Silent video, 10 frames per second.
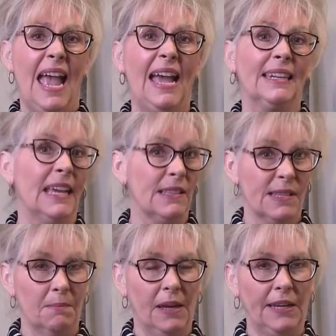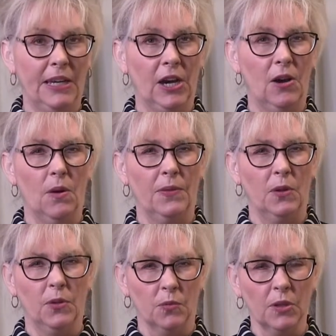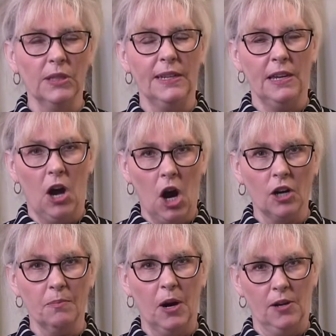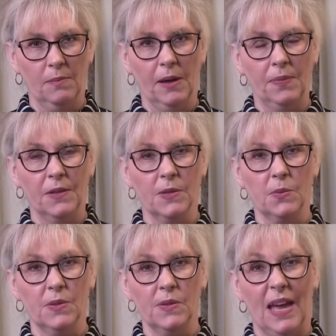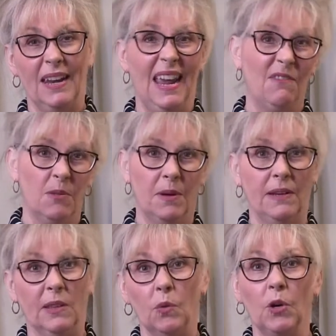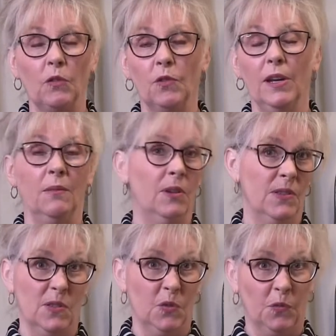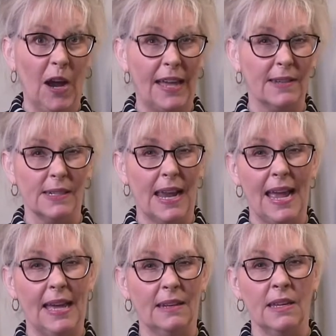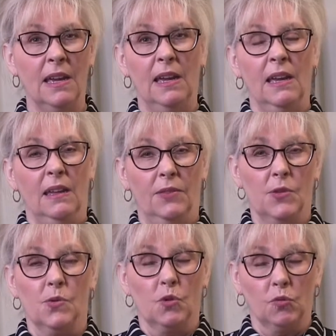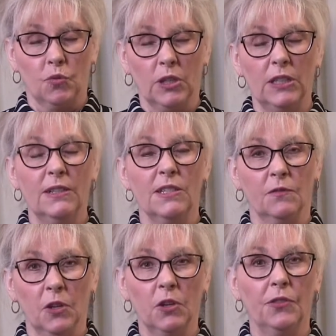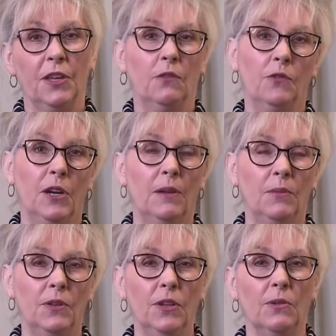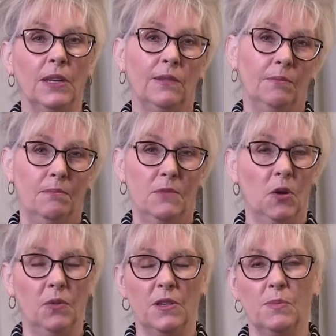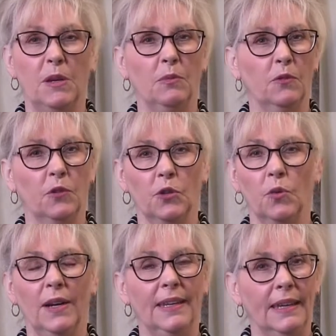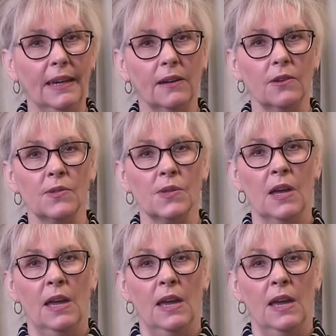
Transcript: and let somebody go. And the really hard part about this was that everybody that worked for him was his friend. And this was a really difficult thing for him to do. He'd known these people for 20 years,